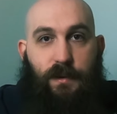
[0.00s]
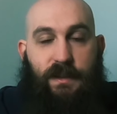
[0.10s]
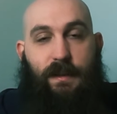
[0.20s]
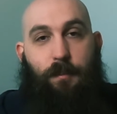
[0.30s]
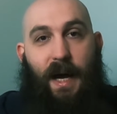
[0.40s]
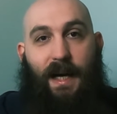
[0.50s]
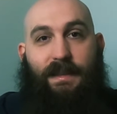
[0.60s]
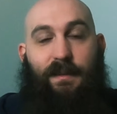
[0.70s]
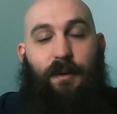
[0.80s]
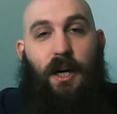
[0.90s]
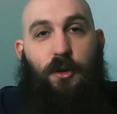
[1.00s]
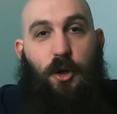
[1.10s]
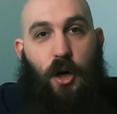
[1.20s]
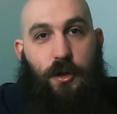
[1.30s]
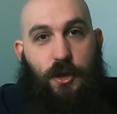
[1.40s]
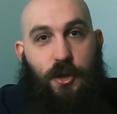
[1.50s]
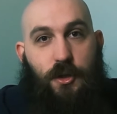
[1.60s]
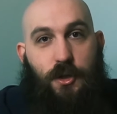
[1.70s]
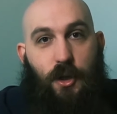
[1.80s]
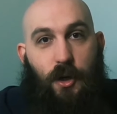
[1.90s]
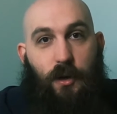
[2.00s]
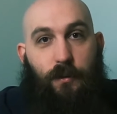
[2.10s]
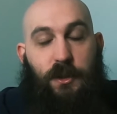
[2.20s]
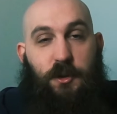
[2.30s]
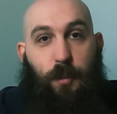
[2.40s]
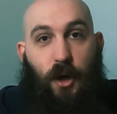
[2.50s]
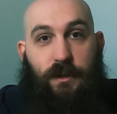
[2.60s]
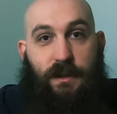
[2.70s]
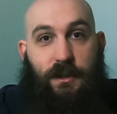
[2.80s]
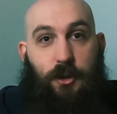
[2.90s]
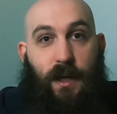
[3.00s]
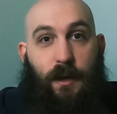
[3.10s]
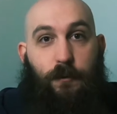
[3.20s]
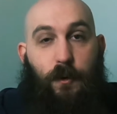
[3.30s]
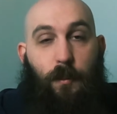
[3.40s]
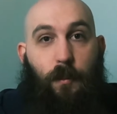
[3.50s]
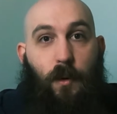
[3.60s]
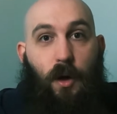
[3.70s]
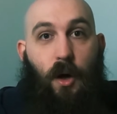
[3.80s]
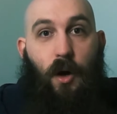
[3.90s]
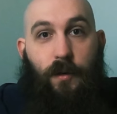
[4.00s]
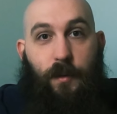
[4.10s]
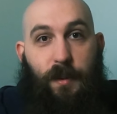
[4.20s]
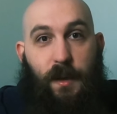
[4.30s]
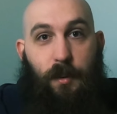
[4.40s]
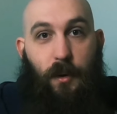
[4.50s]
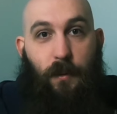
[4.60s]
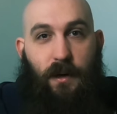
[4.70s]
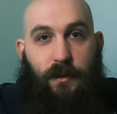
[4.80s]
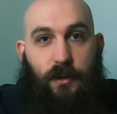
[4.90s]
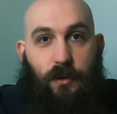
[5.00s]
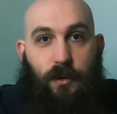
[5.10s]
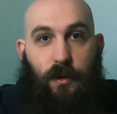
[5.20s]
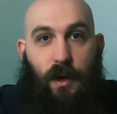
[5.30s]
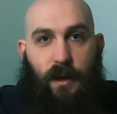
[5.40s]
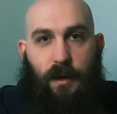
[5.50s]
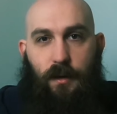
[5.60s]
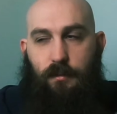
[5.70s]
It's the passive, unconscious responses you get from other people around you, like